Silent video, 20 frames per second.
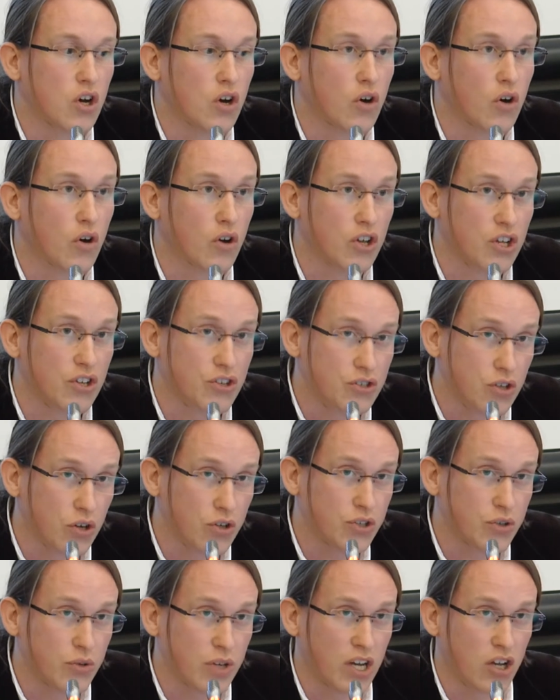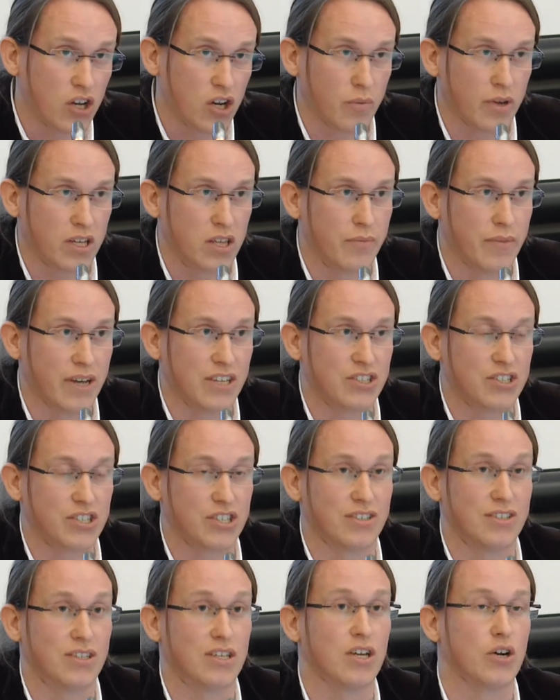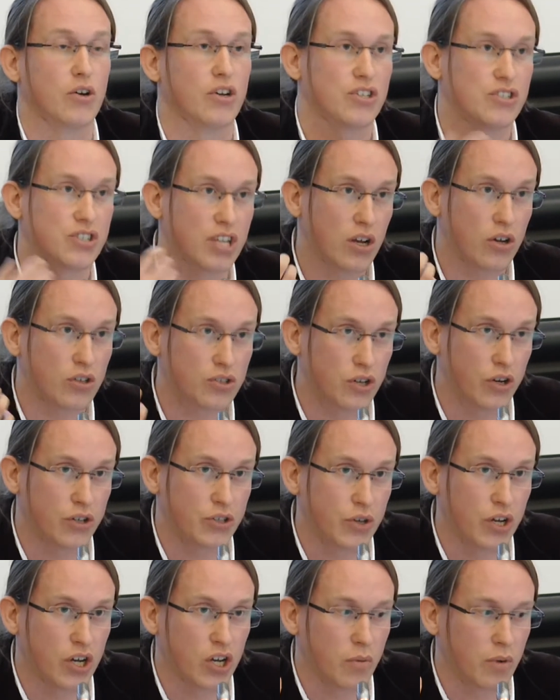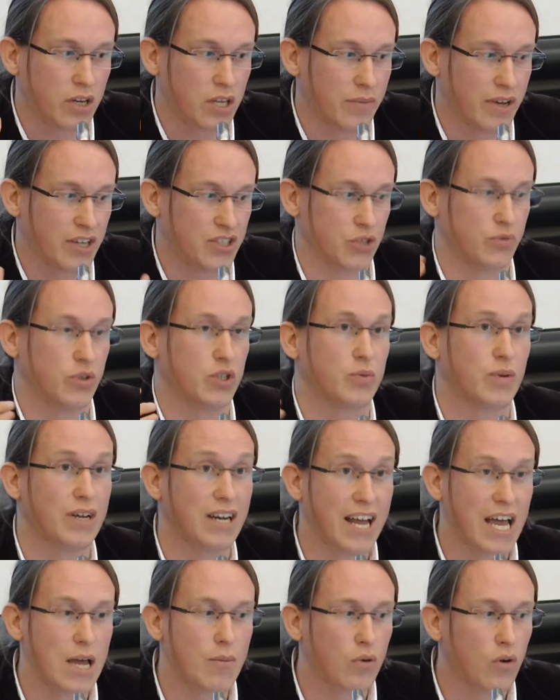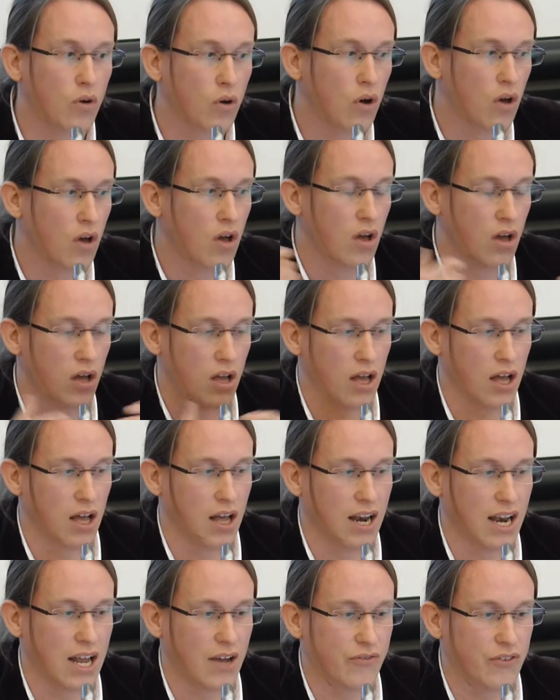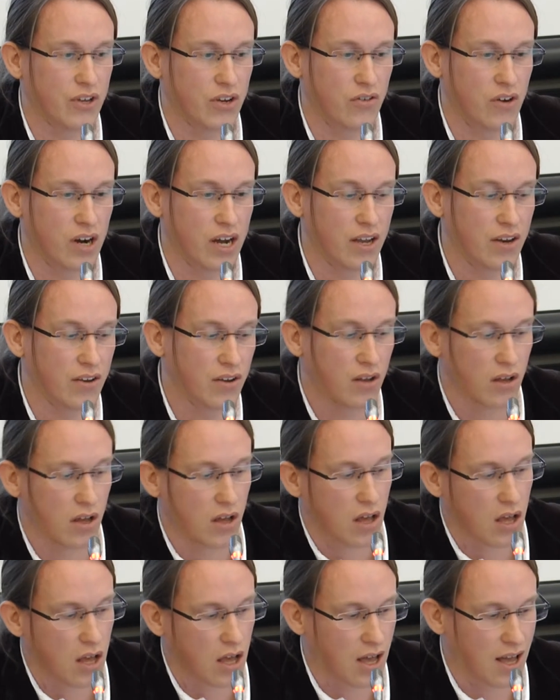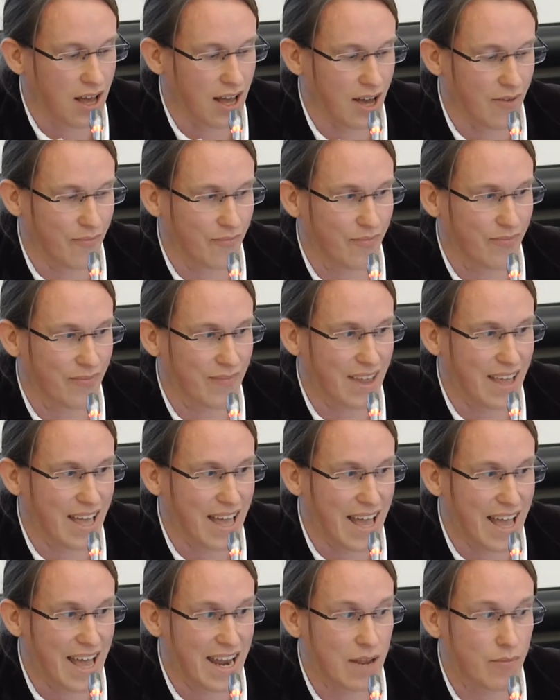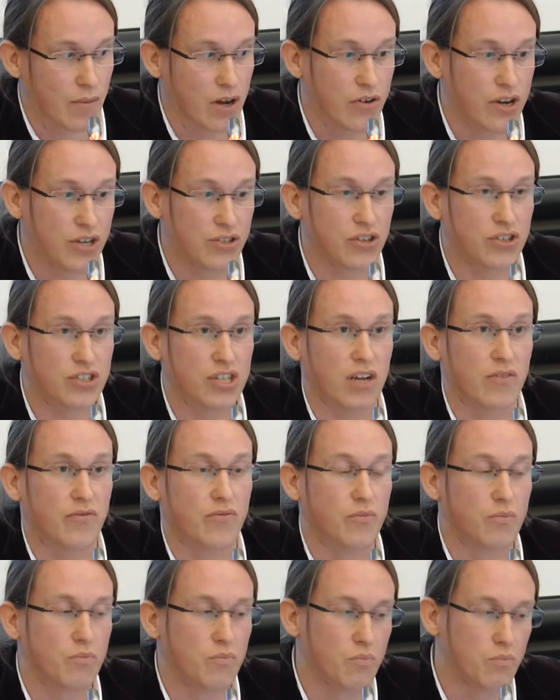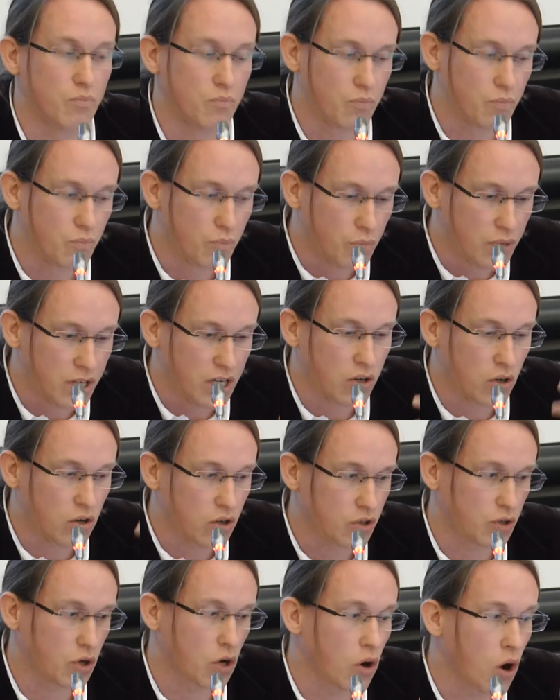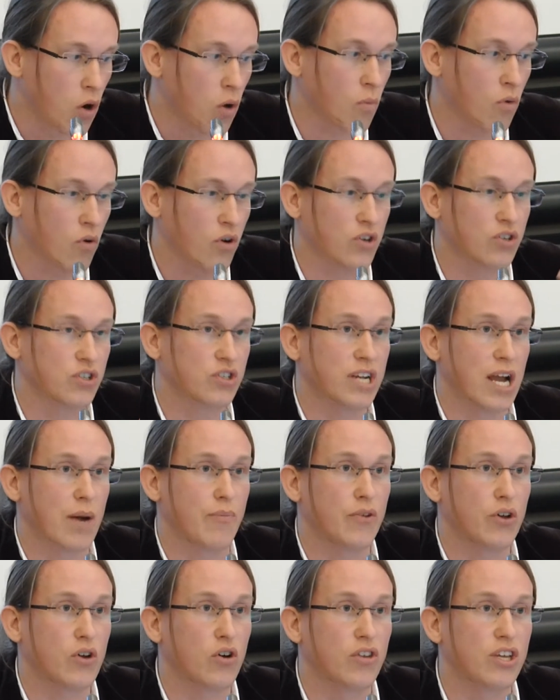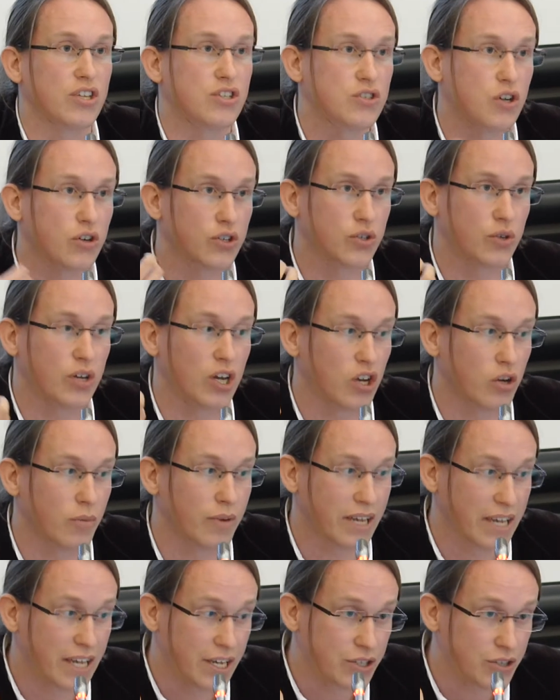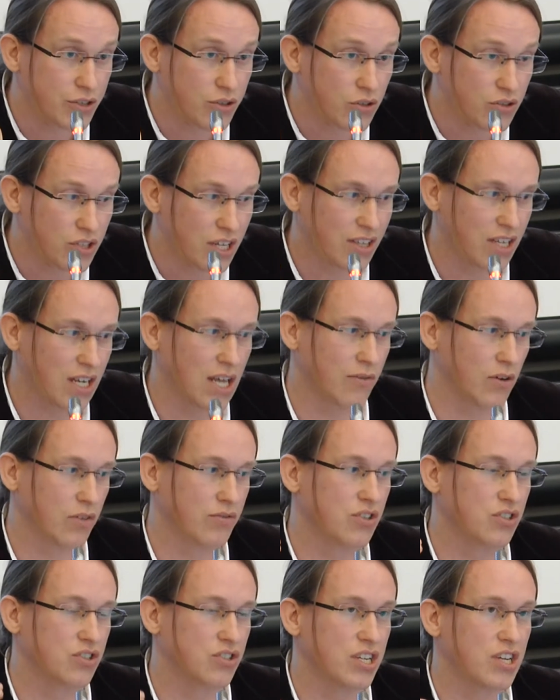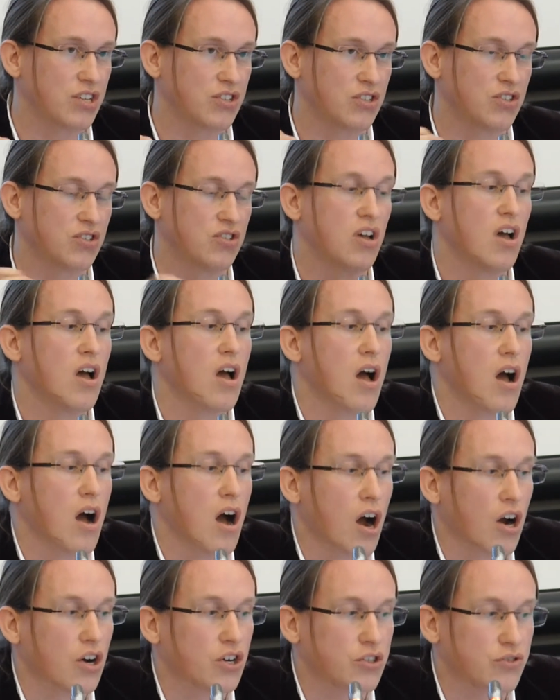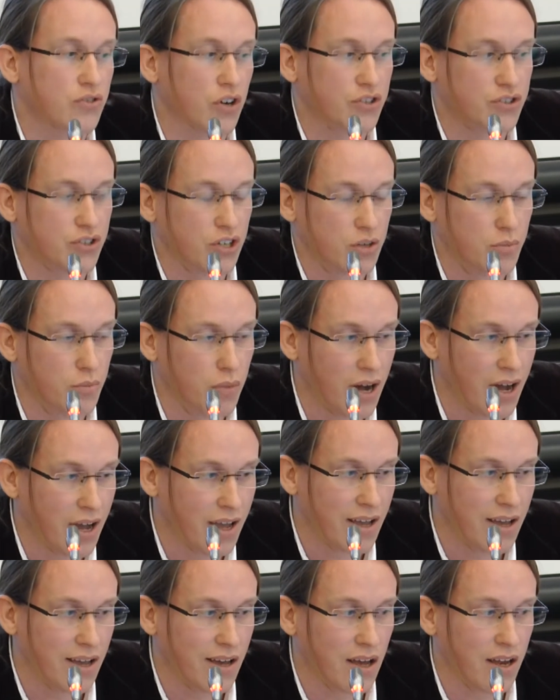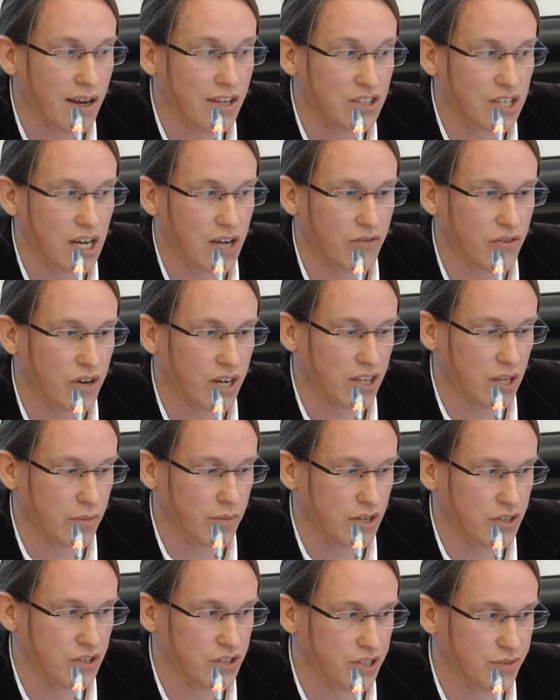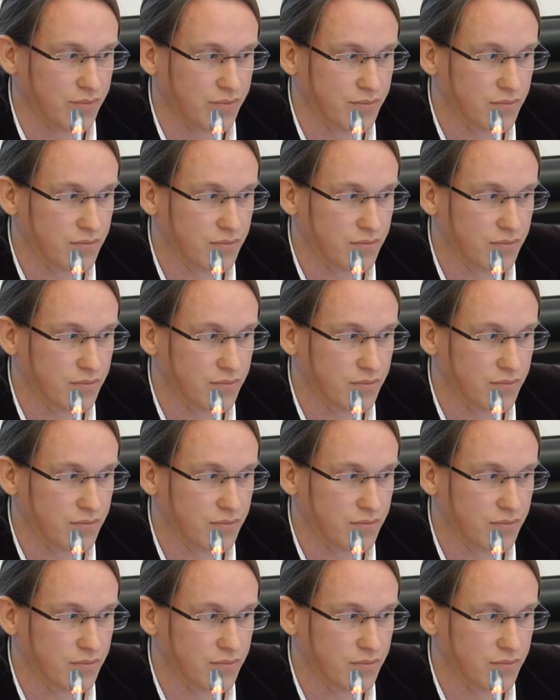on a socio-economic dimension, on a single socio-economic dimension, which we label left and right. And in my research, I've been growing more skeptical that socio-economic issues at the level of the citizens are structured by this left-right dimension.